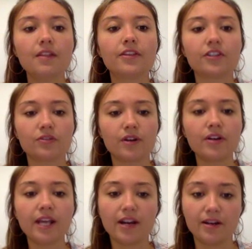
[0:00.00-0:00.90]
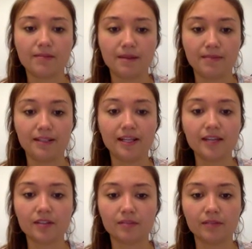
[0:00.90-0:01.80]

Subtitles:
The surrounding area might be desert,